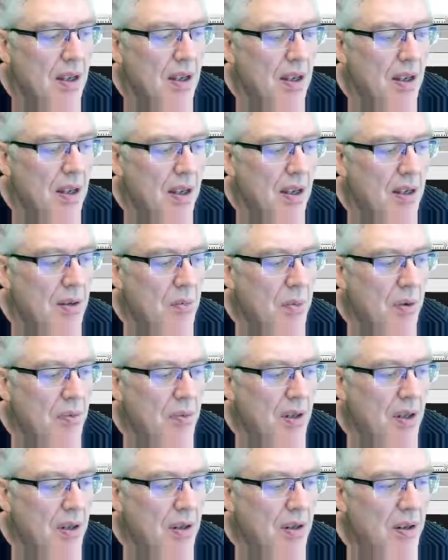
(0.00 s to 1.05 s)
And when
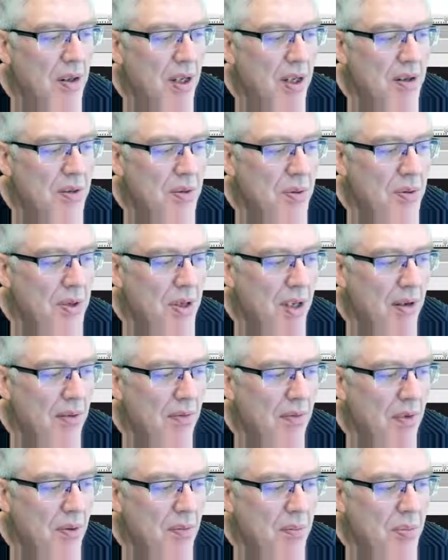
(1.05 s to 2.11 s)
we get to the
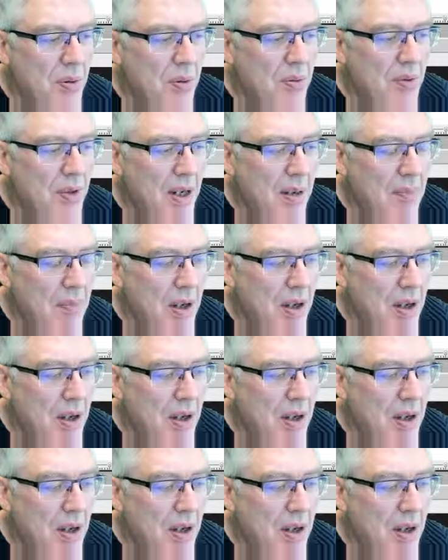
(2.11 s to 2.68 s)
program,